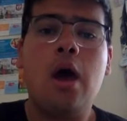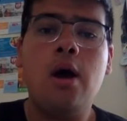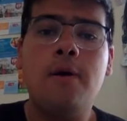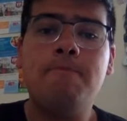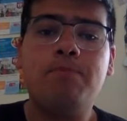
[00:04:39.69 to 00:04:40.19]

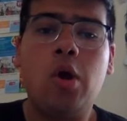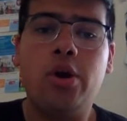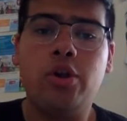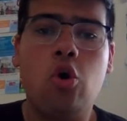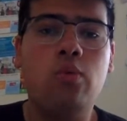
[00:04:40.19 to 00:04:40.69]

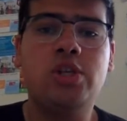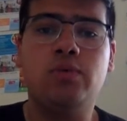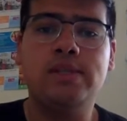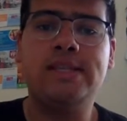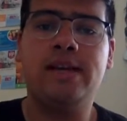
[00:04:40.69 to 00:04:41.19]
article,
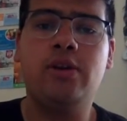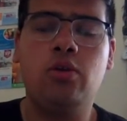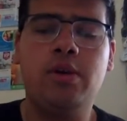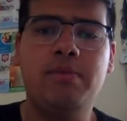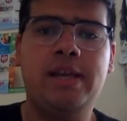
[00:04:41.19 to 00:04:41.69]
which was
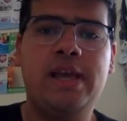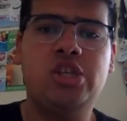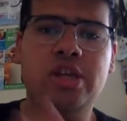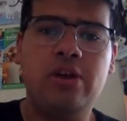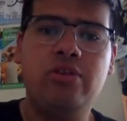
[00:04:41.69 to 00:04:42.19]
technical
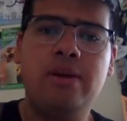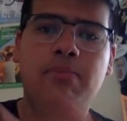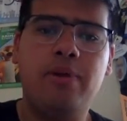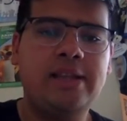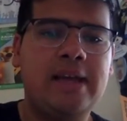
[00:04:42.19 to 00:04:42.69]
communication, how you can
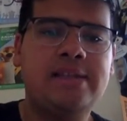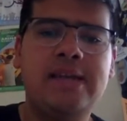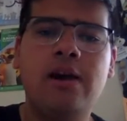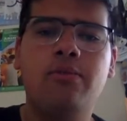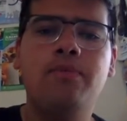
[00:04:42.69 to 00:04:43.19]
break that
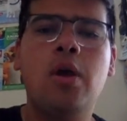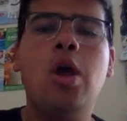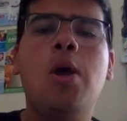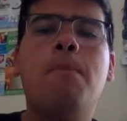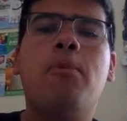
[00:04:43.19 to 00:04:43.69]
down,
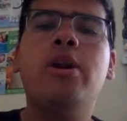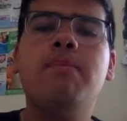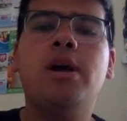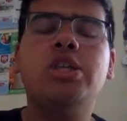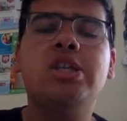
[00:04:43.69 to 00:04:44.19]
pretty
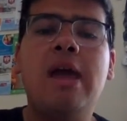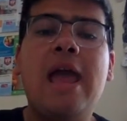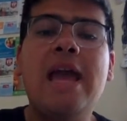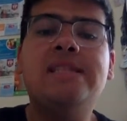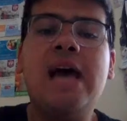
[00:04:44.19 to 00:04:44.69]
much
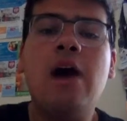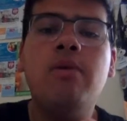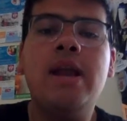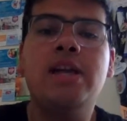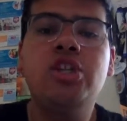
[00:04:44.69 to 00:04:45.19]
it's how
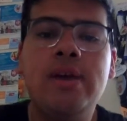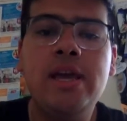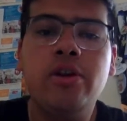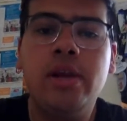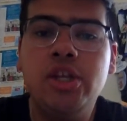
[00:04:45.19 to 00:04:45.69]
an
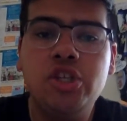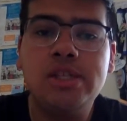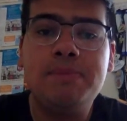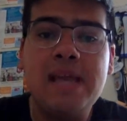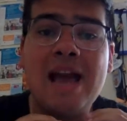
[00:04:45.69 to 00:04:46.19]
educator can
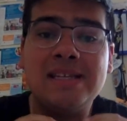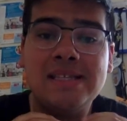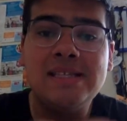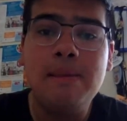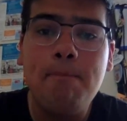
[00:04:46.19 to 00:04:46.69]
just be as
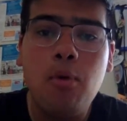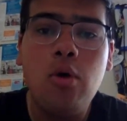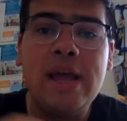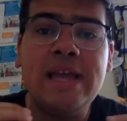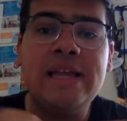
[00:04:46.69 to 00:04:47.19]

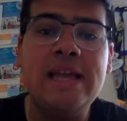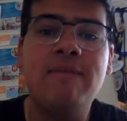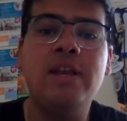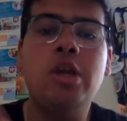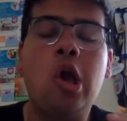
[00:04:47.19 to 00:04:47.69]
simple in
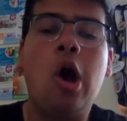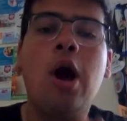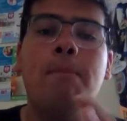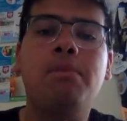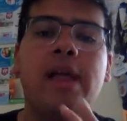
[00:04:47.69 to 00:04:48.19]
giving
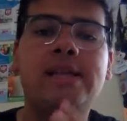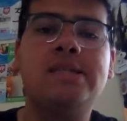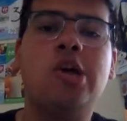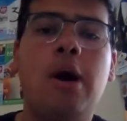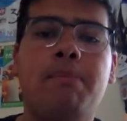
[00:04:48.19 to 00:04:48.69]

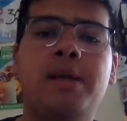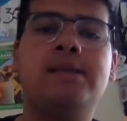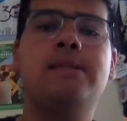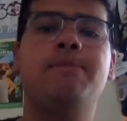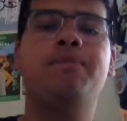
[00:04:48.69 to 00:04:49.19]
complex
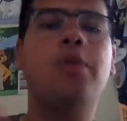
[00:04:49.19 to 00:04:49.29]
topics.